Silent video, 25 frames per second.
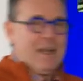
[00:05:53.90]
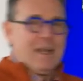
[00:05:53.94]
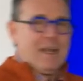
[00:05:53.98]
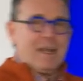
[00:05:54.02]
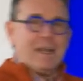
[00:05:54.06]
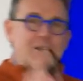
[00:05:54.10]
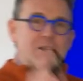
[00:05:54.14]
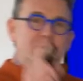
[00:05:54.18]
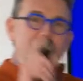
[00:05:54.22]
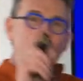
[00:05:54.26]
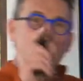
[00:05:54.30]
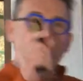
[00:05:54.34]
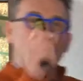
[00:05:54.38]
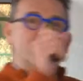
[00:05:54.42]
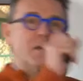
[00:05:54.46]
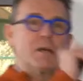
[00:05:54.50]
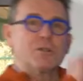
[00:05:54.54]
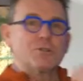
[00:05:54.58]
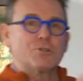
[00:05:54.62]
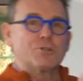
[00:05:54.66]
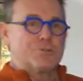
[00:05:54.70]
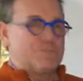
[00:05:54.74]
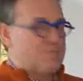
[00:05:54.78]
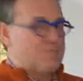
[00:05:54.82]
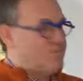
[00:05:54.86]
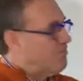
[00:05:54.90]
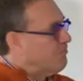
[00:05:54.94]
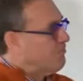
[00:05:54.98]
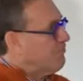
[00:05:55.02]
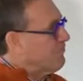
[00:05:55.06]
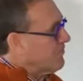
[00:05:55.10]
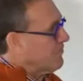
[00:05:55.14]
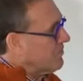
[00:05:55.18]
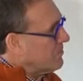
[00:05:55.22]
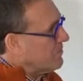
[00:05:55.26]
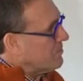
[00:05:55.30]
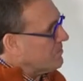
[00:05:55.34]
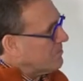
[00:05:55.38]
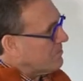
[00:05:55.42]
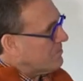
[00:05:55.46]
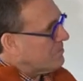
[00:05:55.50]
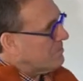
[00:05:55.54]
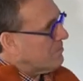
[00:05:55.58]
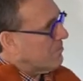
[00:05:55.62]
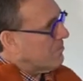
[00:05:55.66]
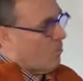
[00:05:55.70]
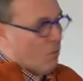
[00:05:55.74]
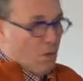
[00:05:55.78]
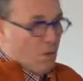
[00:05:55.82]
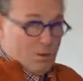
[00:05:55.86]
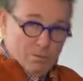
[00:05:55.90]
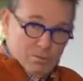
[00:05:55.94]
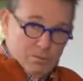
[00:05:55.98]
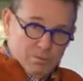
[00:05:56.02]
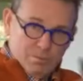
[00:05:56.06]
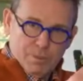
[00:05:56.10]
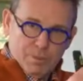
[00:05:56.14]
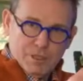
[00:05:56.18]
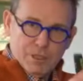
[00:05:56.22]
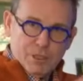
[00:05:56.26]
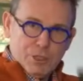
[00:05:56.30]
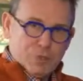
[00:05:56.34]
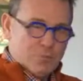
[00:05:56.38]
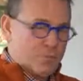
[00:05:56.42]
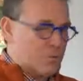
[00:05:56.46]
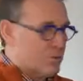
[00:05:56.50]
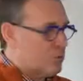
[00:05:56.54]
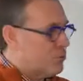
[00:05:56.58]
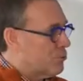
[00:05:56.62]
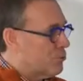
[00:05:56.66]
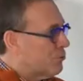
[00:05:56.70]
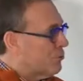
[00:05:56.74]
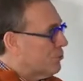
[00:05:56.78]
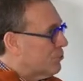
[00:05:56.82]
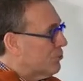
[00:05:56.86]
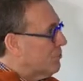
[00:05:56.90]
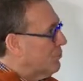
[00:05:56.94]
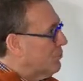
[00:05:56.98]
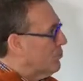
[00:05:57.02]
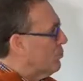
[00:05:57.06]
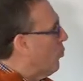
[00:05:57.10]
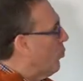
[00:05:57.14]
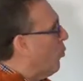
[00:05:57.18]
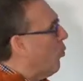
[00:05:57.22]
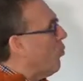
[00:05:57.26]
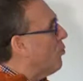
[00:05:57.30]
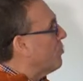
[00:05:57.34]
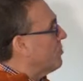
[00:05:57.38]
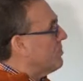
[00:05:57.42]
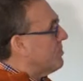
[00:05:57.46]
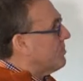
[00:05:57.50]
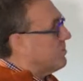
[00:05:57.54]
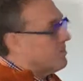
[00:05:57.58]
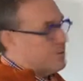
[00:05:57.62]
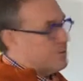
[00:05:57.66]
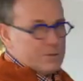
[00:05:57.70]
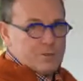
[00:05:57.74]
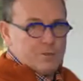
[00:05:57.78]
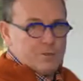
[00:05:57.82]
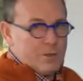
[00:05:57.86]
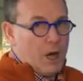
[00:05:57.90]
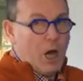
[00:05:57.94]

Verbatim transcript: Let's imagine bigger protrusion. You already did,